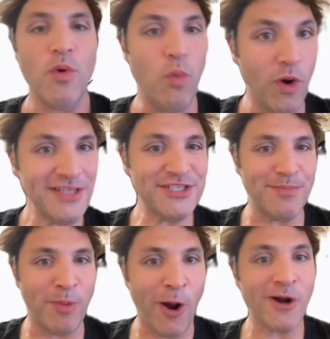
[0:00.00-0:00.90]
What's a
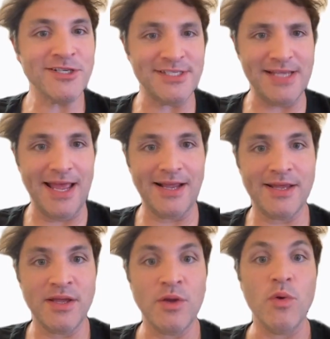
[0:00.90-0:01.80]

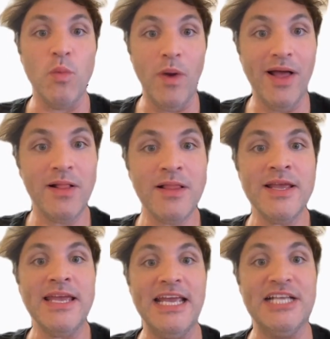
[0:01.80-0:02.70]
parsec? Well,
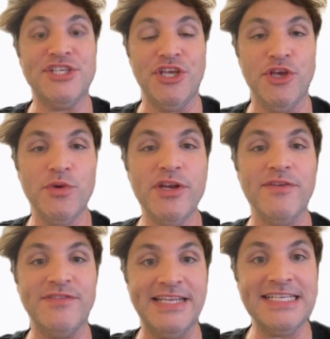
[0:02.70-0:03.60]
it's a unit
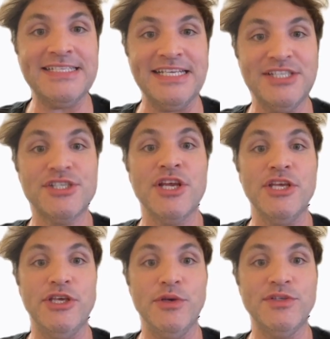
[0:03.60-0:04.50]
of distance
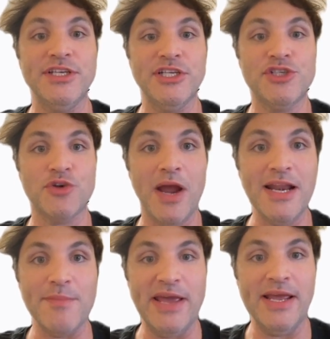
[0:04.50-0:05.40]
used in
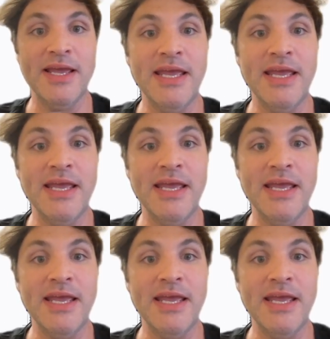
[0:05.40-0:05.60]
astronomy.